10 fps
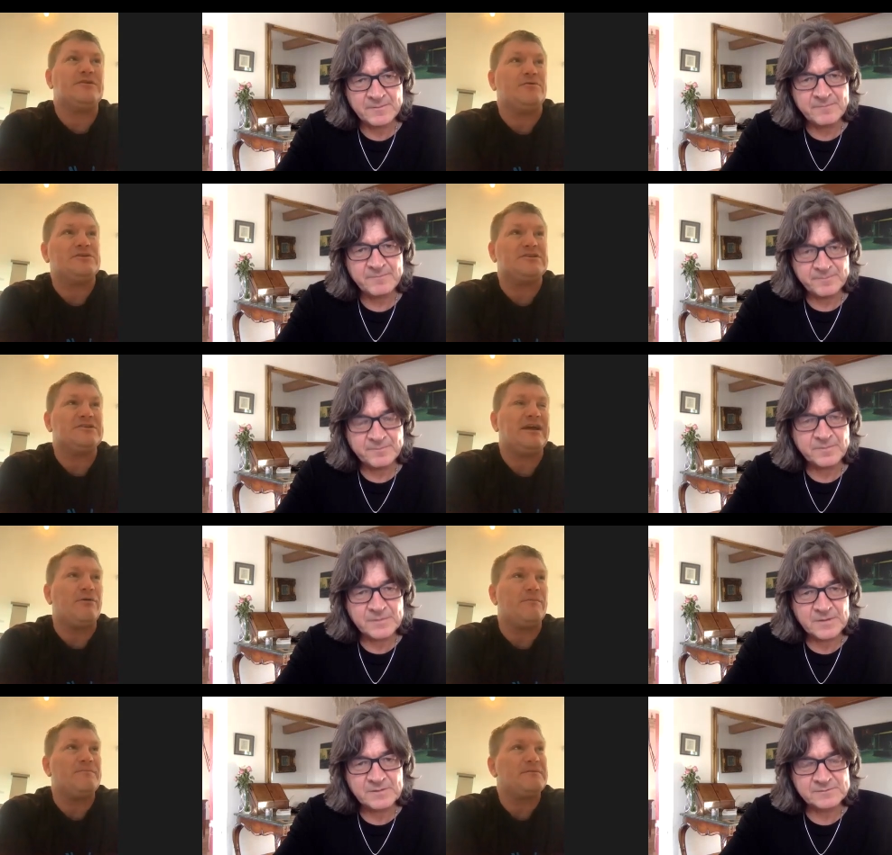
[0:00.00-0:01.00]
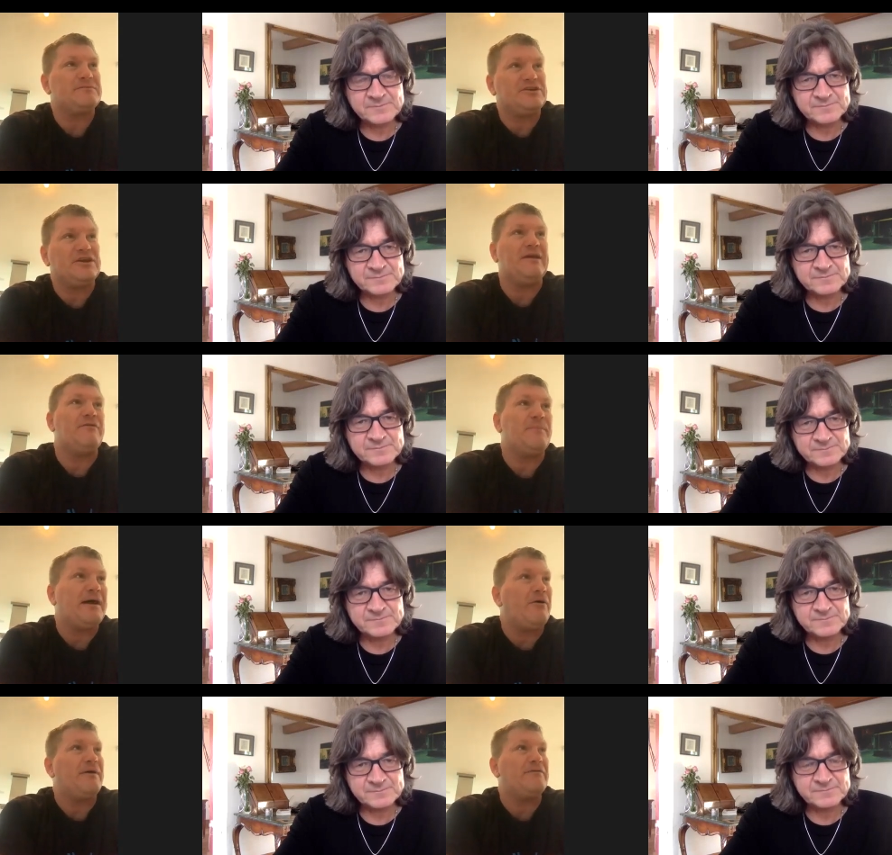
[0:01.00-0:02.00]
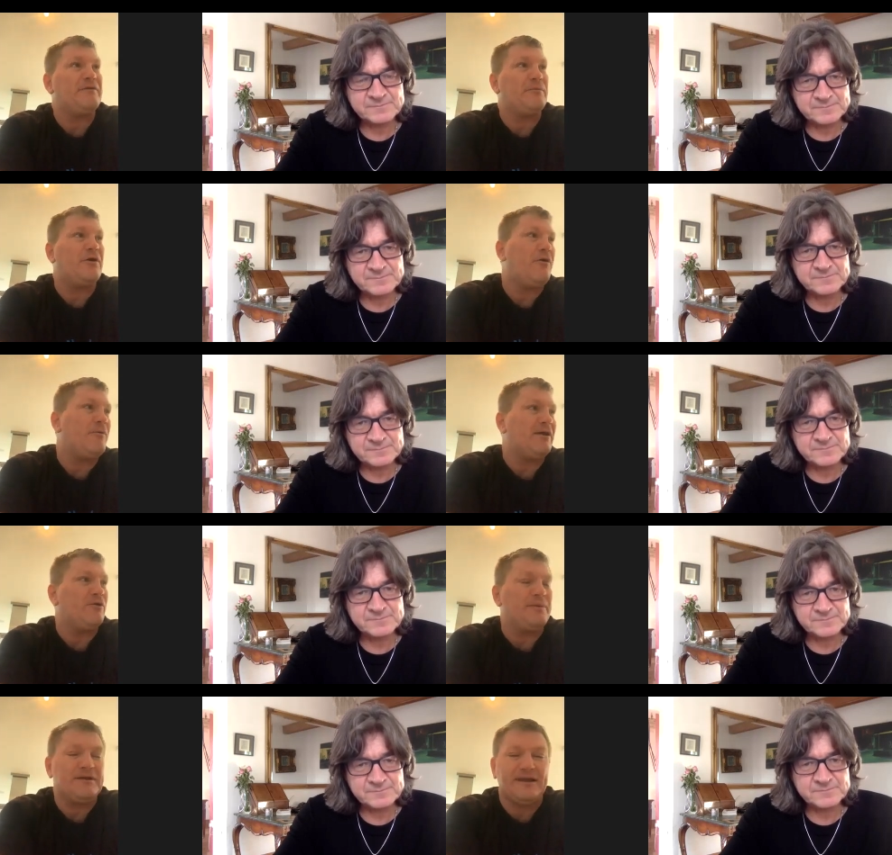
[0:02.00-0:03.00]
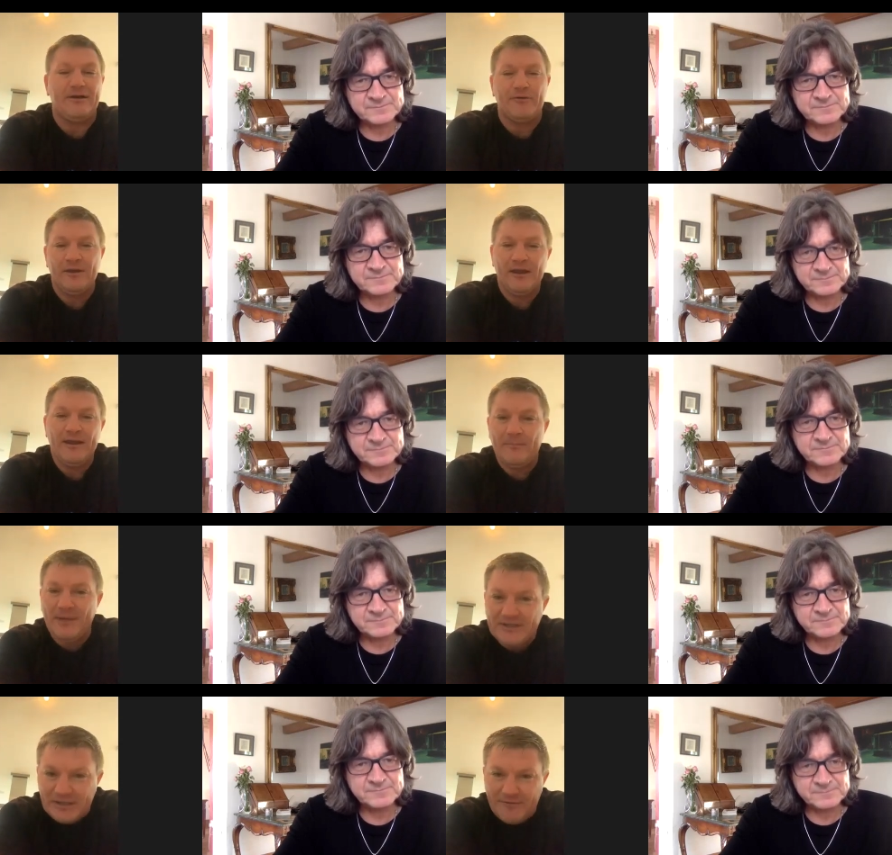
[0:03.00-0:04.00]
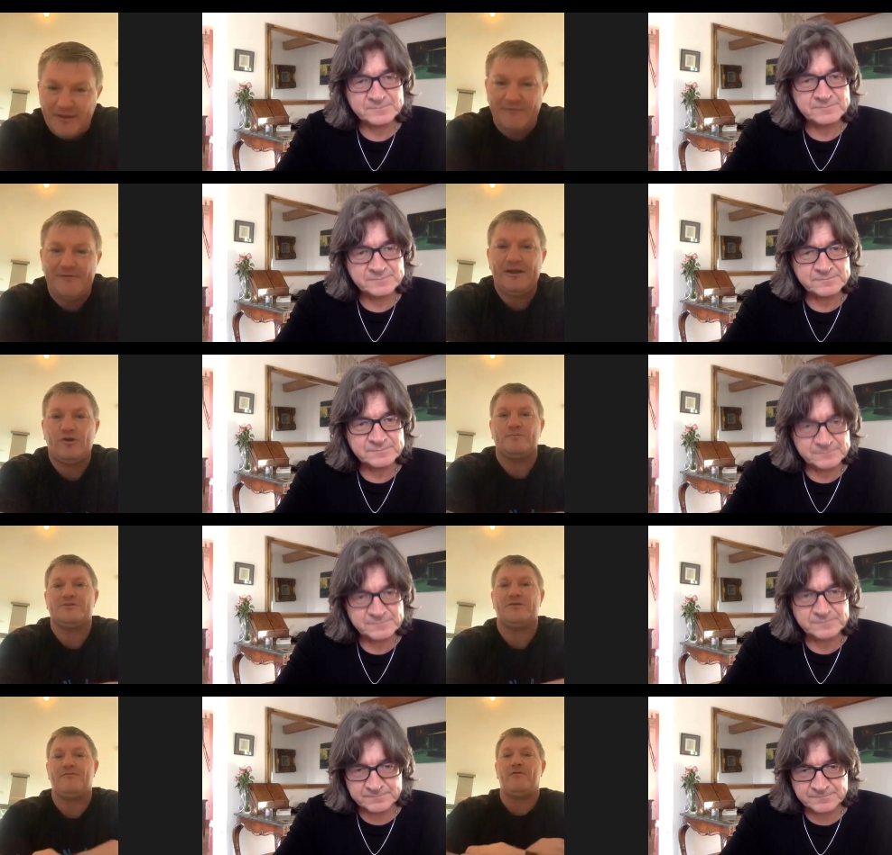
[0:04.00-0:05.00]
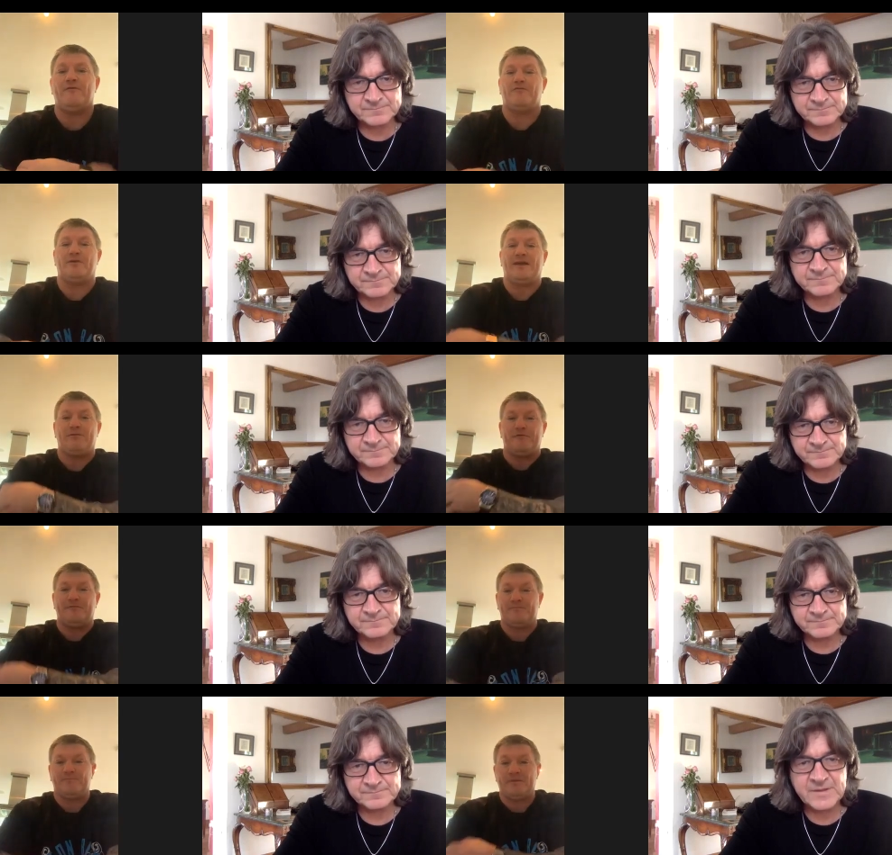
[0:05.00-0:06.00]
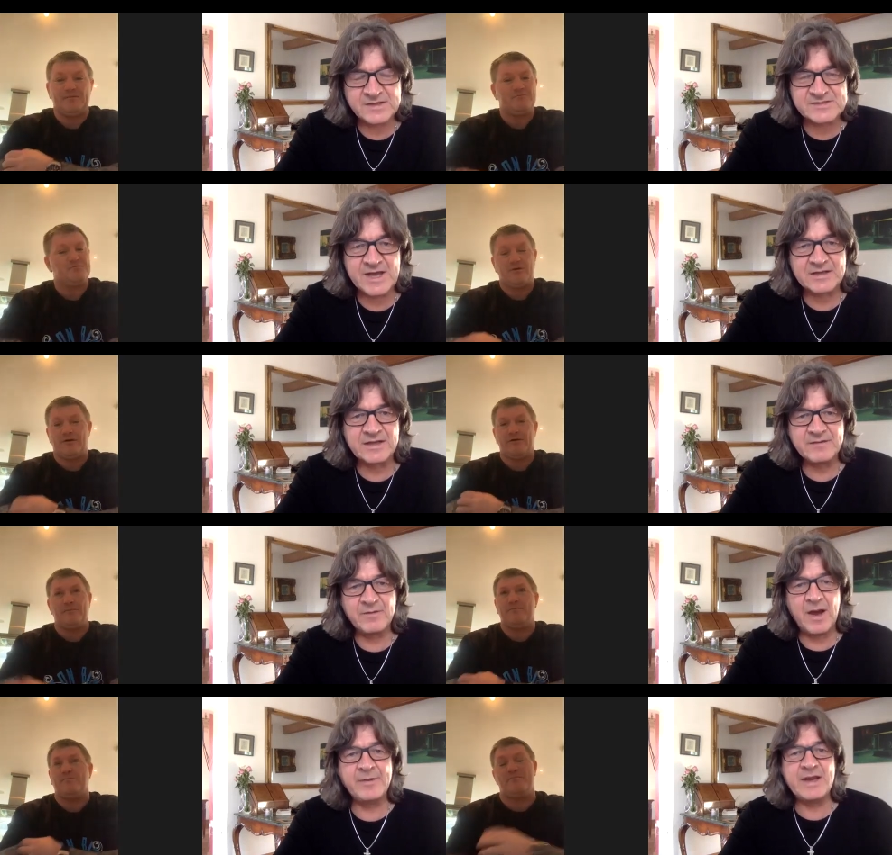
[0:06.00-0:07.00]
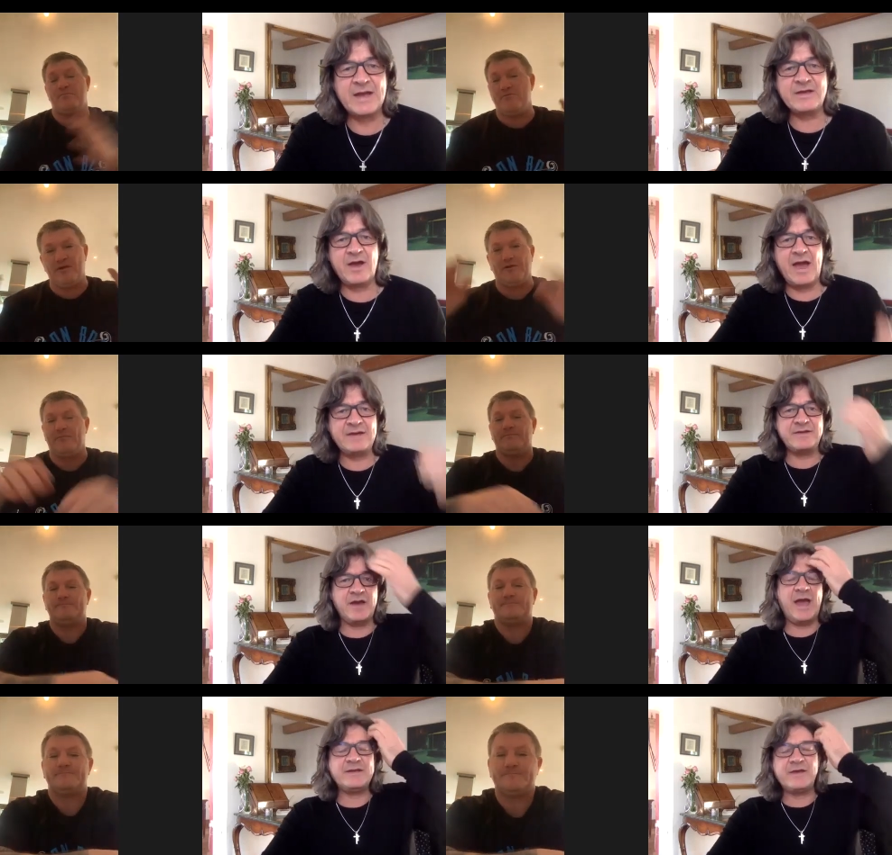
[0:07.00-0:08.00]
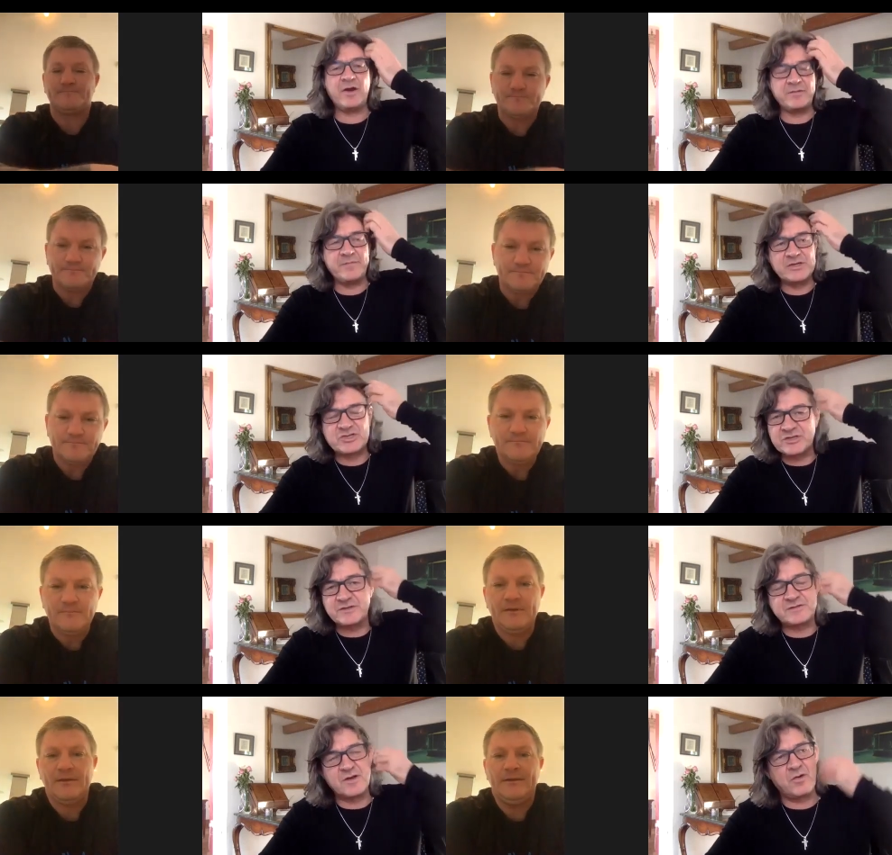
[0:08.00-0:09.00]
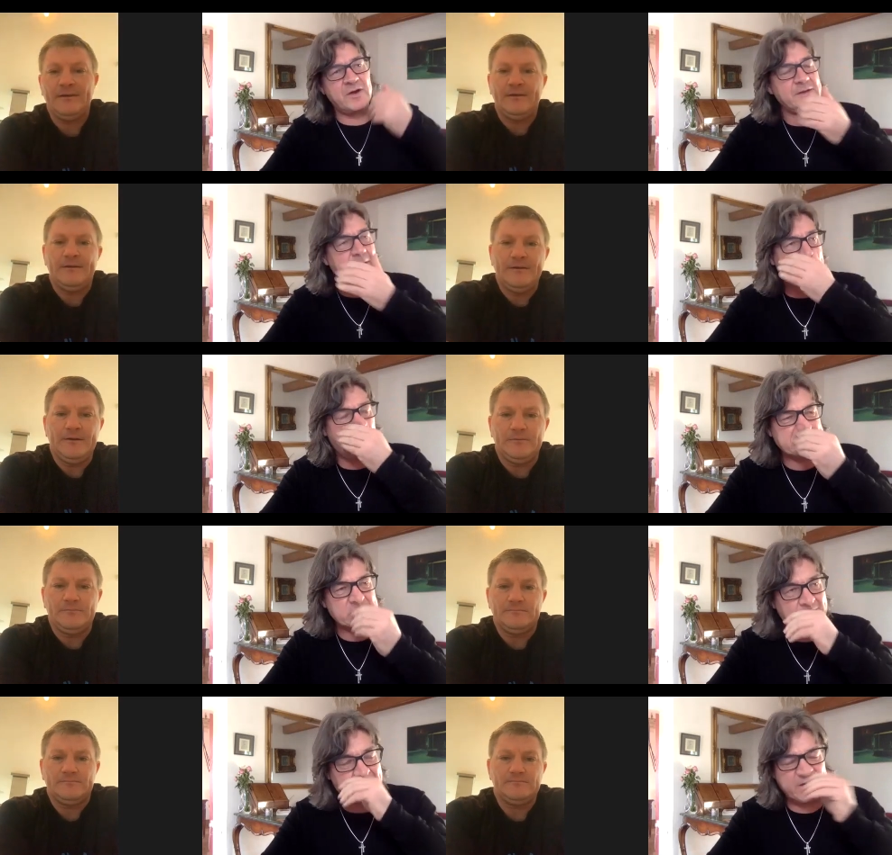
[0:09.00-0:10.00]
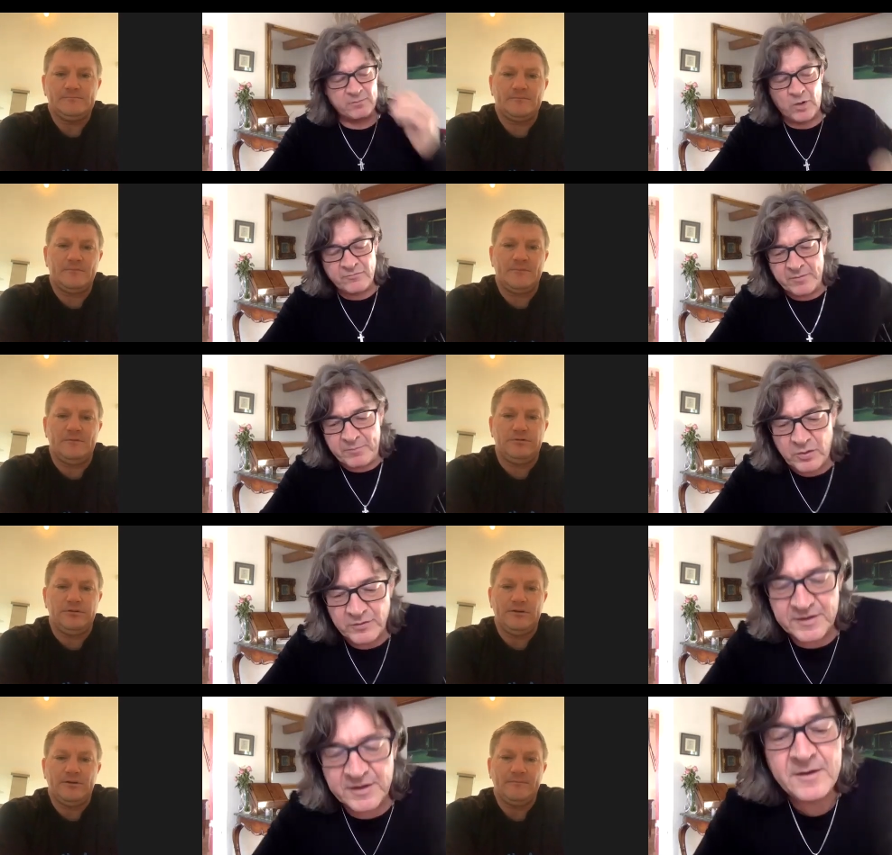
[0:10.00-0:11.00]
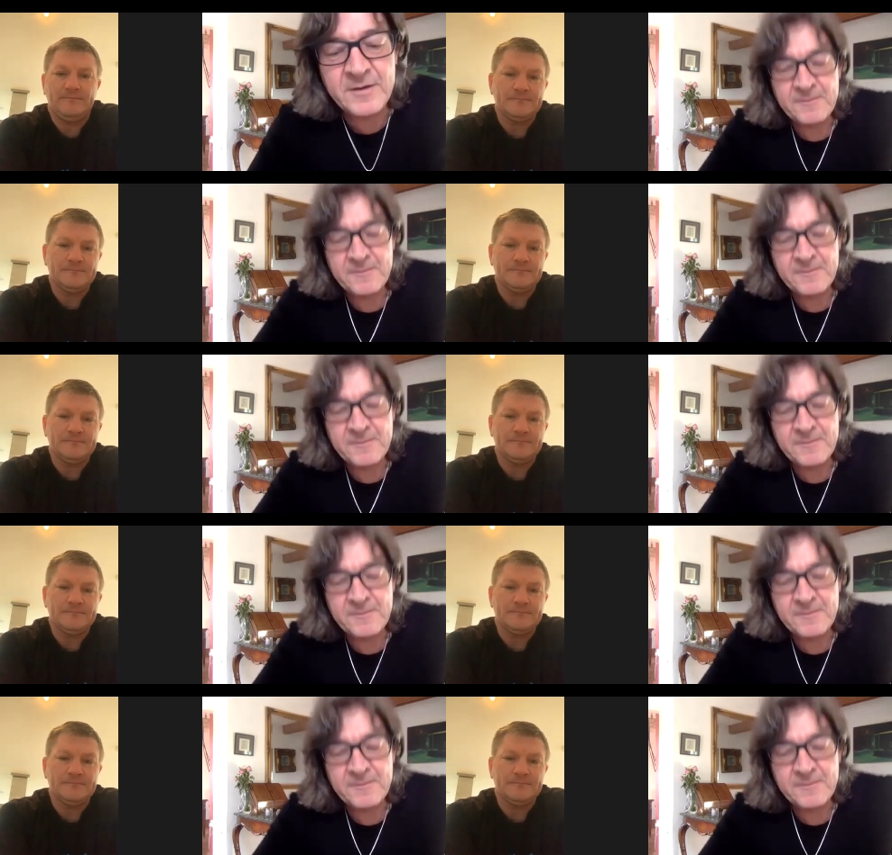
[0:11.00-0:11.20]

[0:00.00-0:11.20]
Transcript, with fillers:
Speaker 1: know, to shout, cheer about, anything. We're all a little bit down. Imagine if that fight come to the forefront, Gareth.
Speaker 2: Exactly. Oh, I mean, Eddie, Eddie Hearn mentioned, or I saw in, a, in one report that